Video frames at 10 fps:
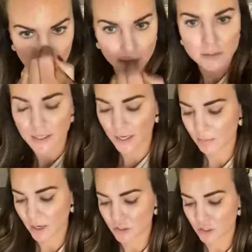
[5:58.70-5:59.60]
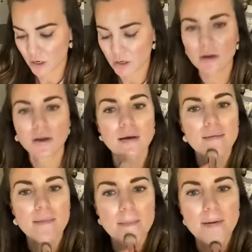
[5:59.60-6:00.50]
take a picture.
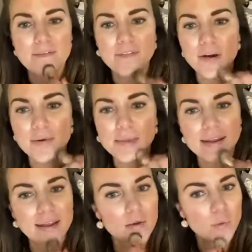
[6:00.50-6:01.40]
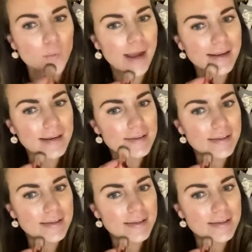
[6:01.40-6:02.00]
Preferably in white